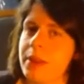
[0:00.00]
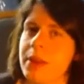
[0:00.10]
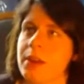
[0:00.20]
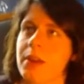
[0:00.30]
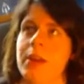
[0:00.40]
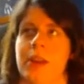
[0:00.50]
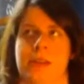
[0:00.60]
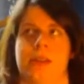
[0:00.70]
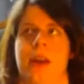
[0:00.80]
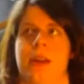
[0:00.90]
with it,
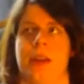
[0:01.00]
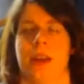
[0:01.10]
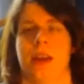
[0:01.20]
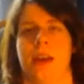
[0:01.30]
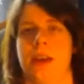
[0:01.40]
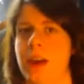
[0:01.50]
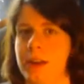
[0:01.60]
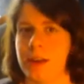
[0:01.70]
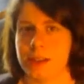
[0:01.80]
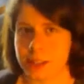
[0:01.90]
it's not like
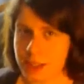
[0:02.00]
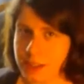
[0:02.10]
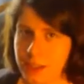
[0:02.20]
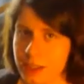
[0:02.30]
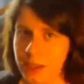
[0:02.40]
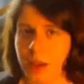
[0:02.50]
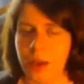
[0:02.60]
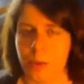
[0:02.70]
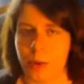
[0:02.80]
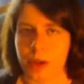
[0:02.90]
a necessity,
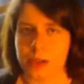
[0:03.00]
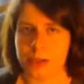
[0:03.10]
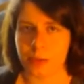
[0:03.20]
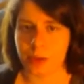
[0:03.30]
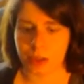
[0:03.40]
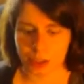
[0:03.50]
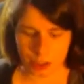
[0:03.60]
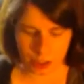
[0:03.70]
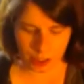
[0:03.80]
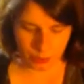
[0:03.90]
but it's something
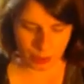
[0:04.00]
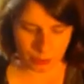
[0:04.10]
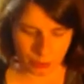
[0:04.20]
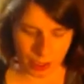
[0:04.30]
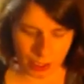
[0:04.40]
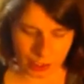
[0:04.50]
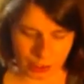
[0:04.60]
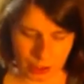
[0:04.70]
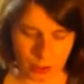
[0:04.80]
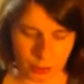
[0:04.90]
to keep in mind,